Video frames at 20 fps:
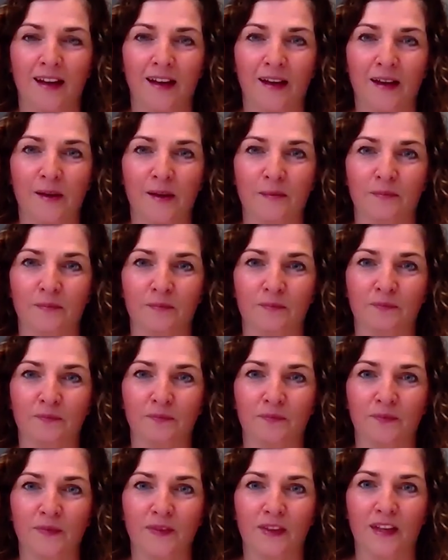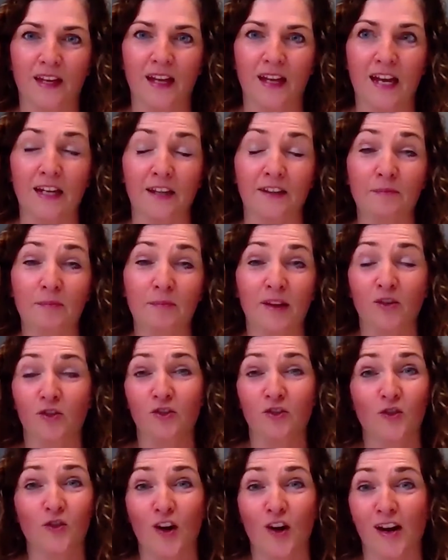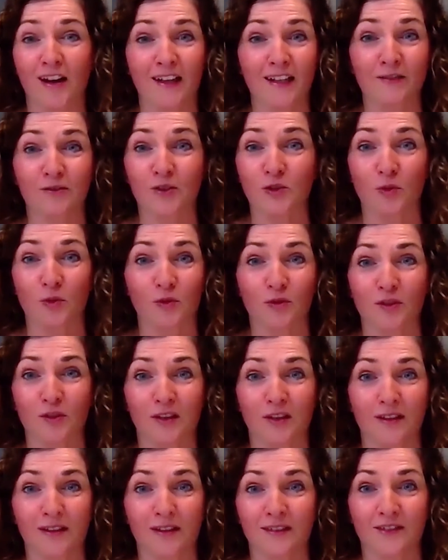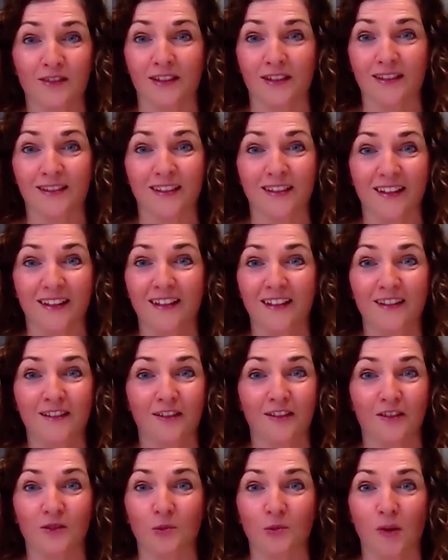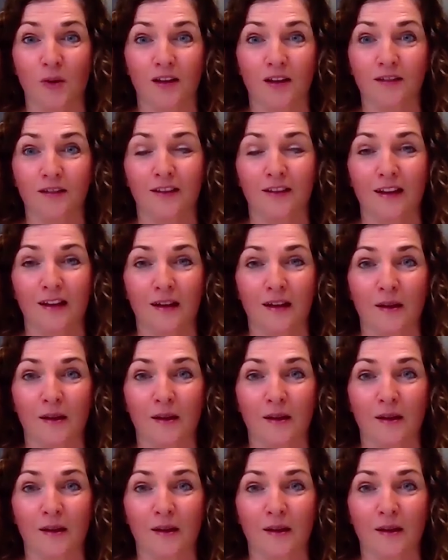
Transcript: And I think my own drive to want to succeed as well.